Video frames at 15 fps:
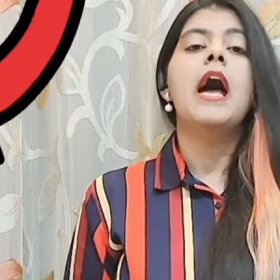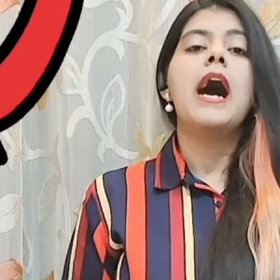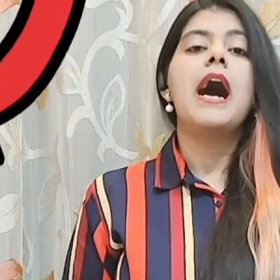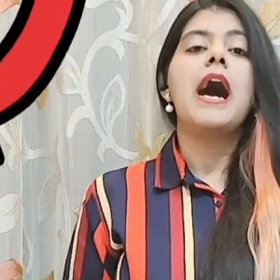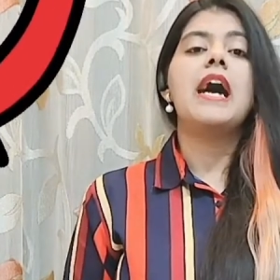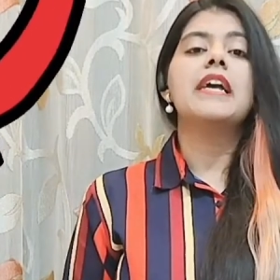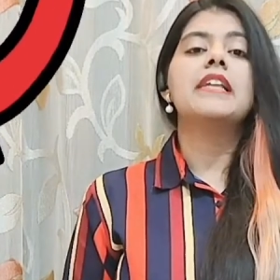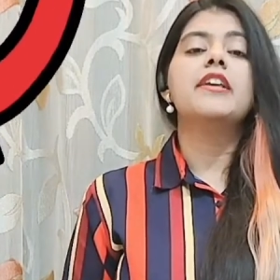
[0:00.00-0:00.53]

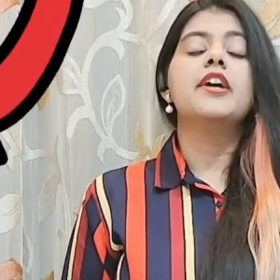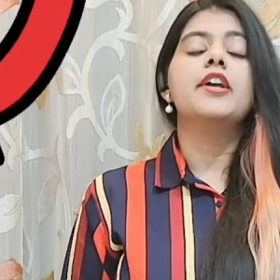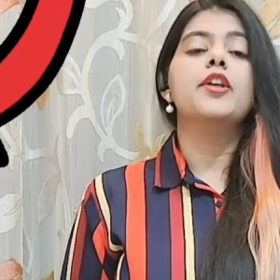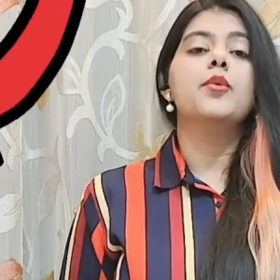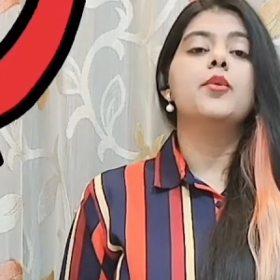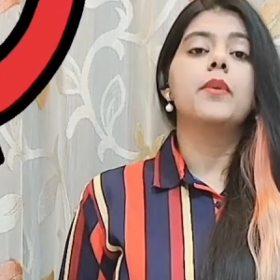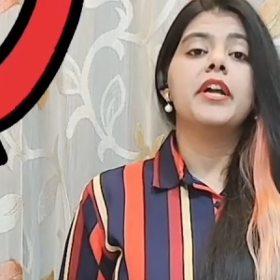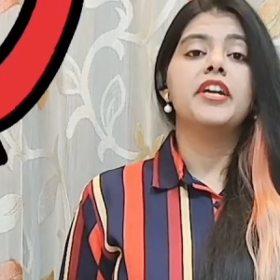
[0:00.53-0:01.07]
Either
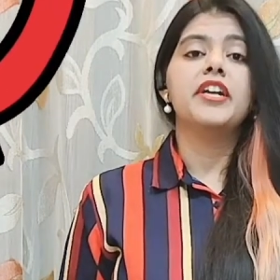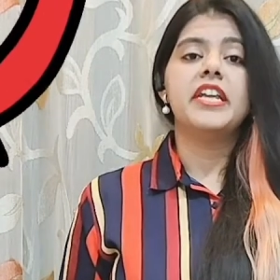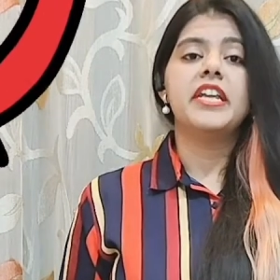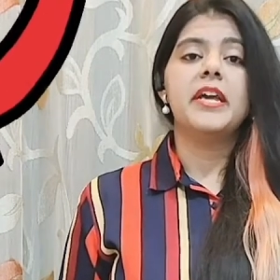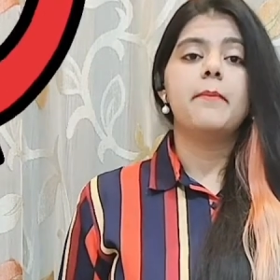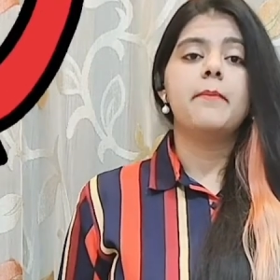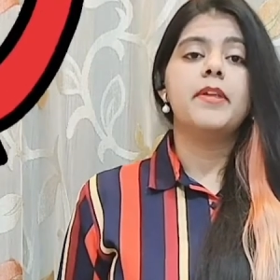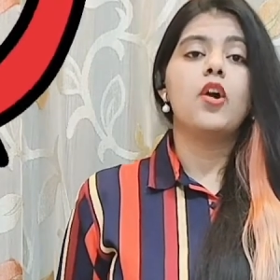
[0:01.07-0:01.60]
you can
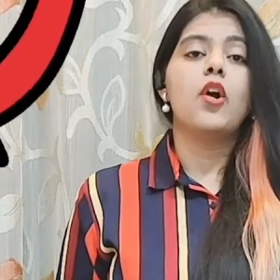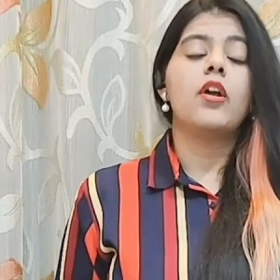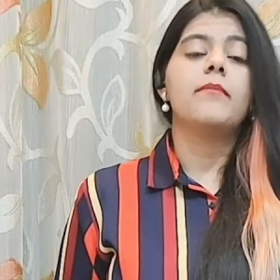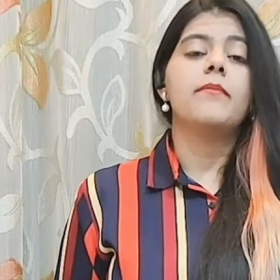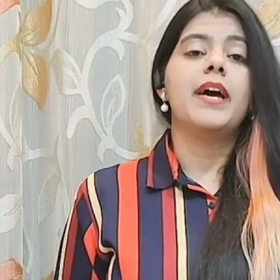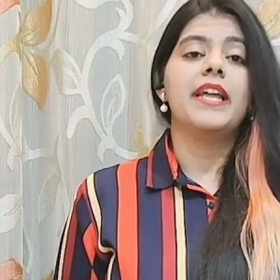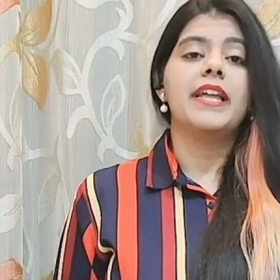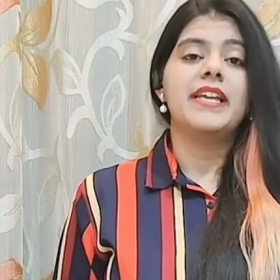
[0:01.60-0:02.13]
DM me on
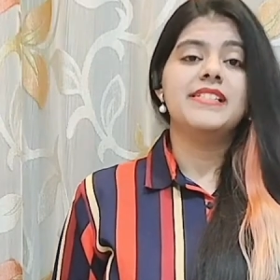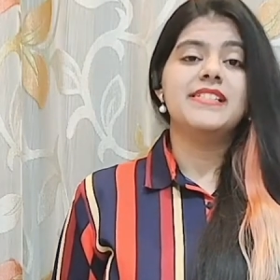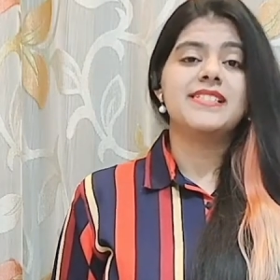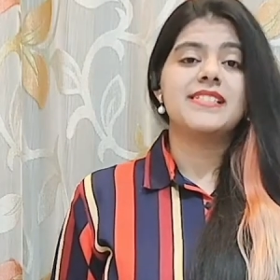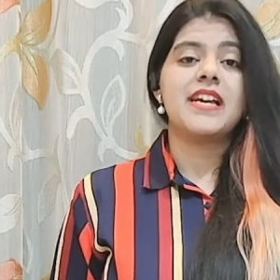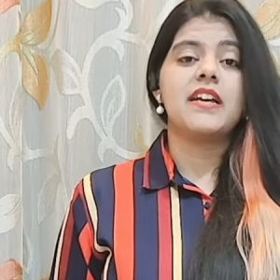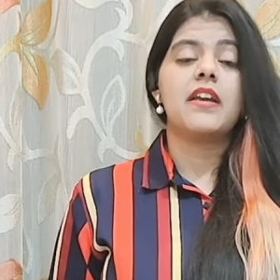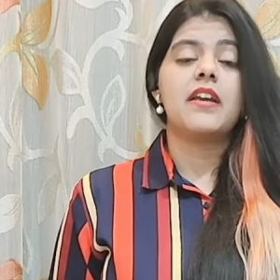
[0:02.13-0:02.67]
my
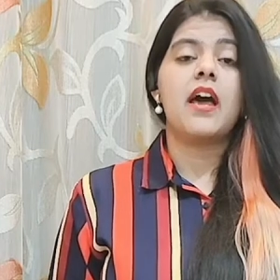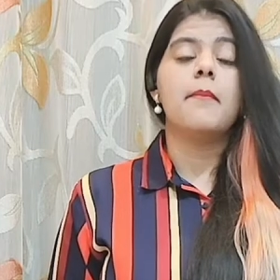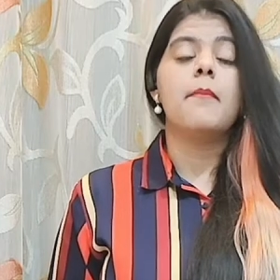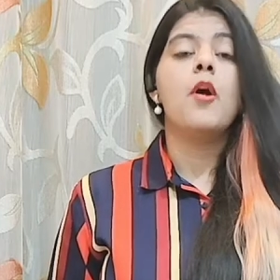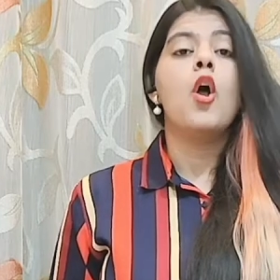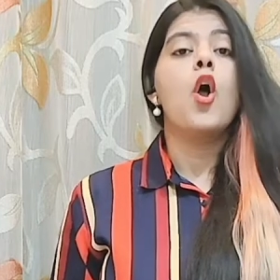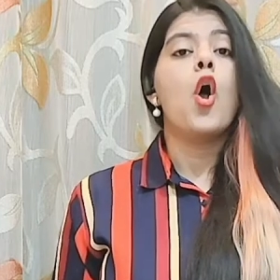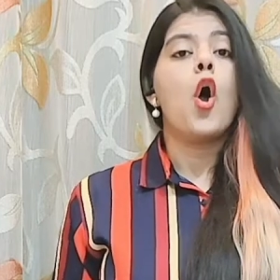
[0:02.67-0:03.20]

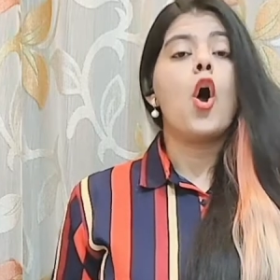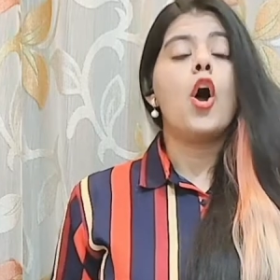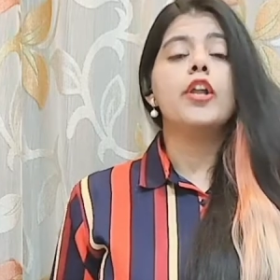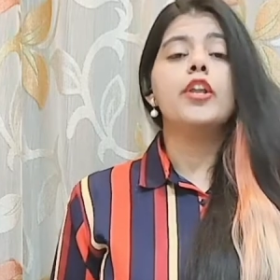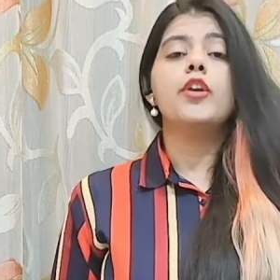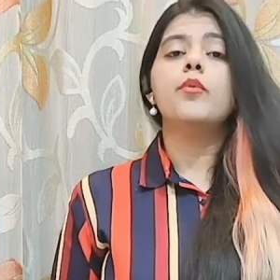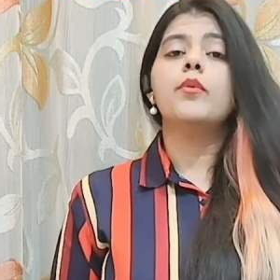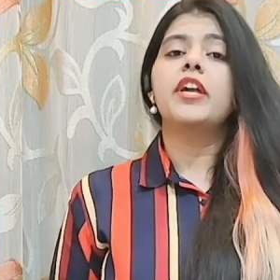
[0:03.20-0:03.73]
Instagram or
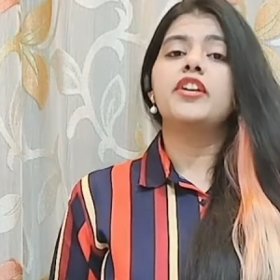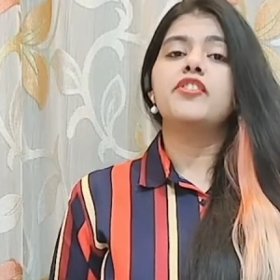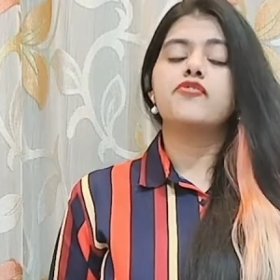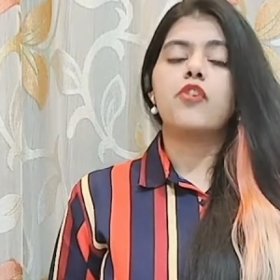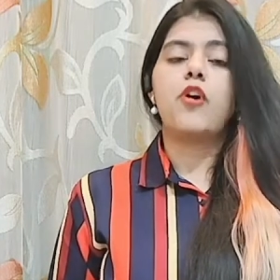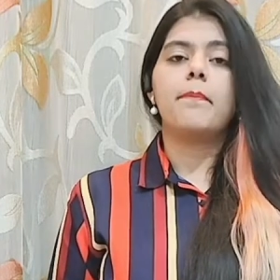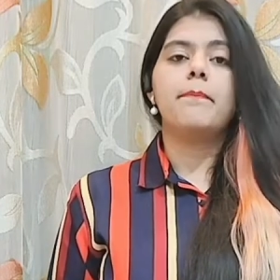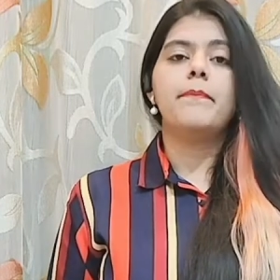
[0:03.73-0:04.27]
you can
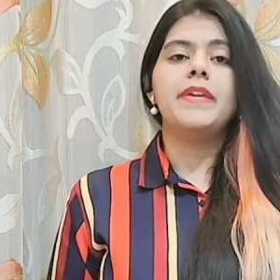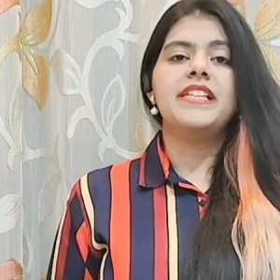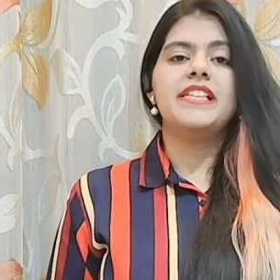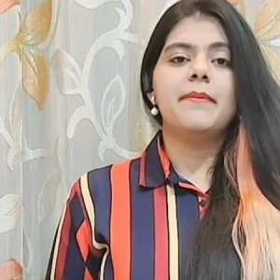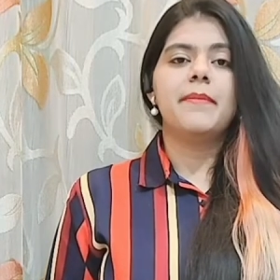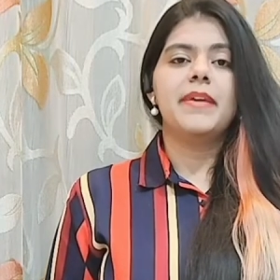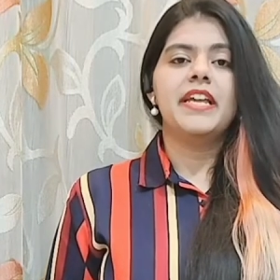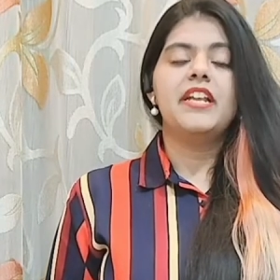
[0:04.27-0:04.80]
drop me the
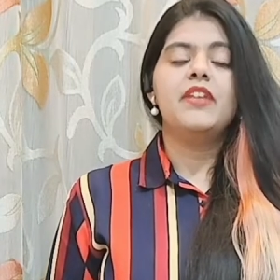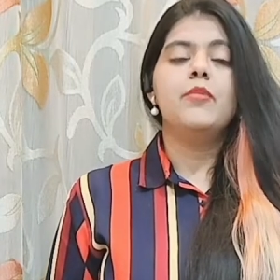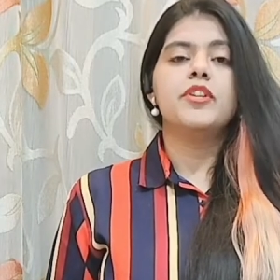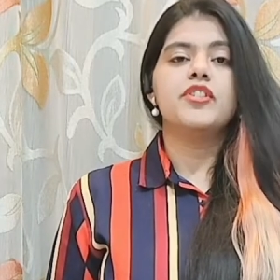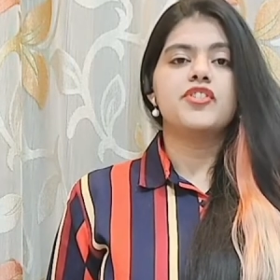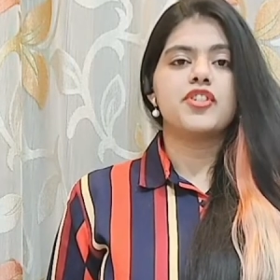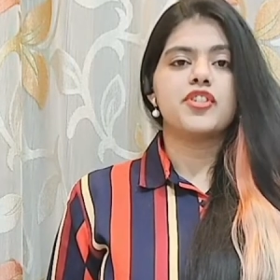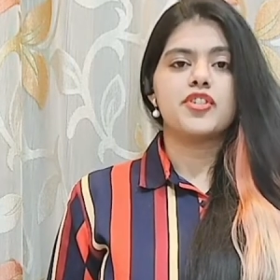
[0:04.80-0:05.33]
mail
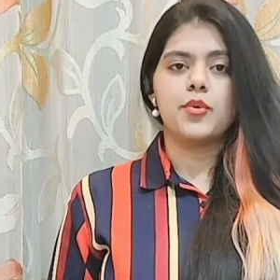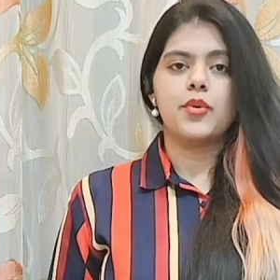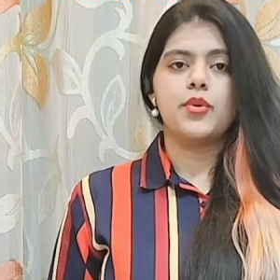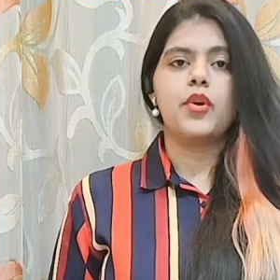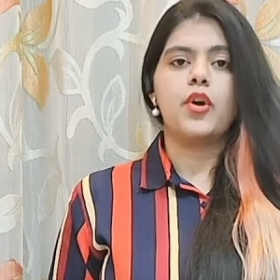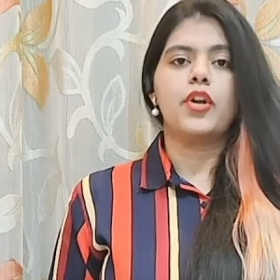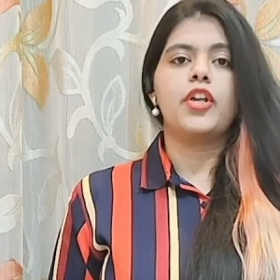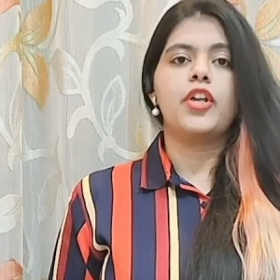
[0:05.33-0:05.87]
which is shown
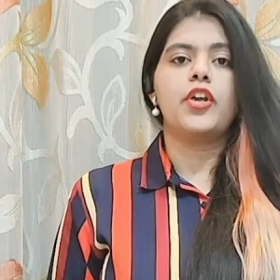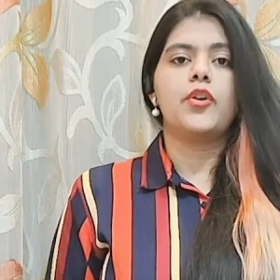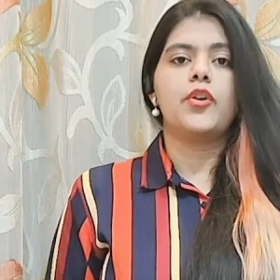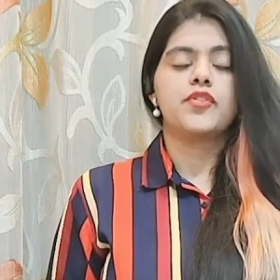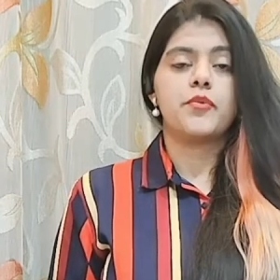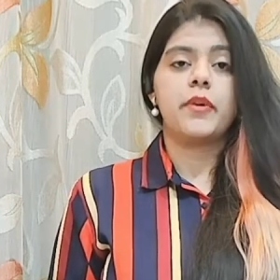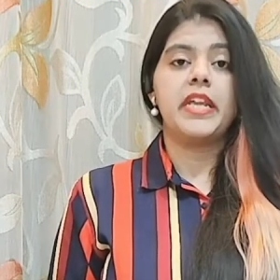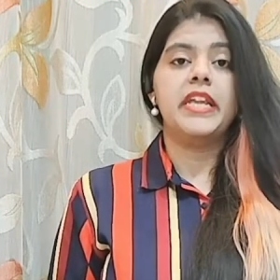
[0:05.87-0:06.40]
on your
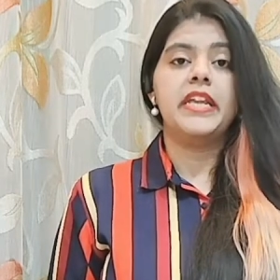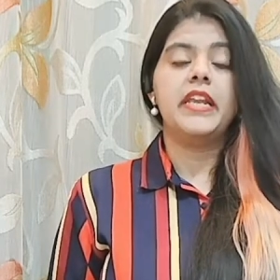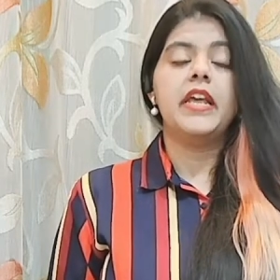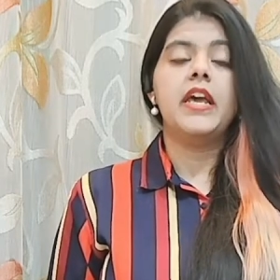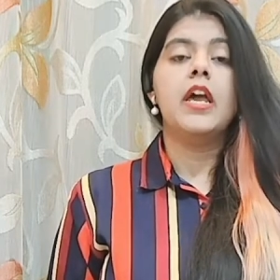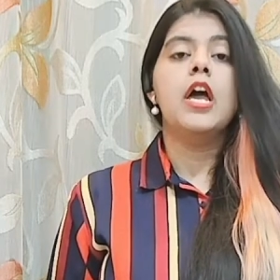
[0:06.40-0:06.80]
screen.